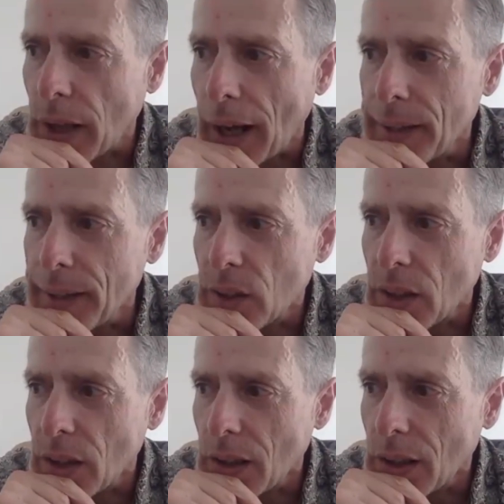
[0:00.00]
And
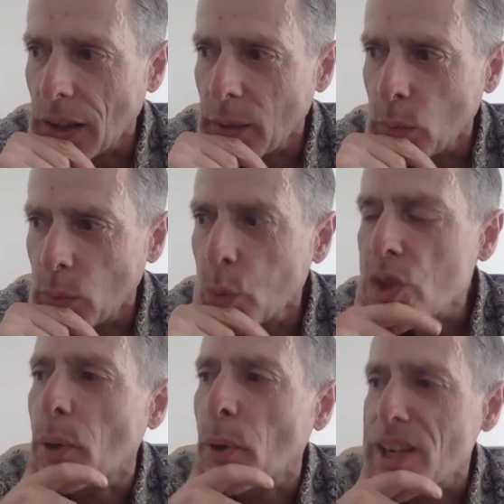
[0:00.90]
it wouldn't
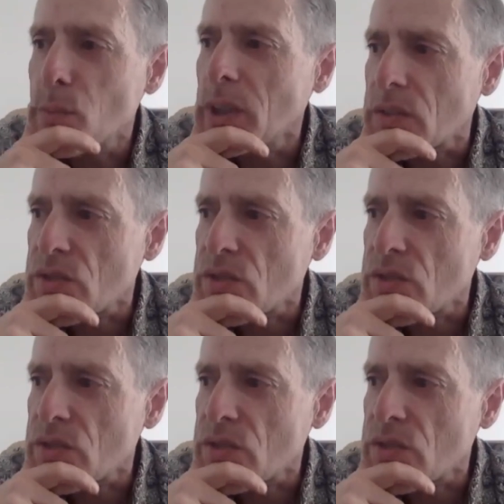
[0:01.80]
surprise me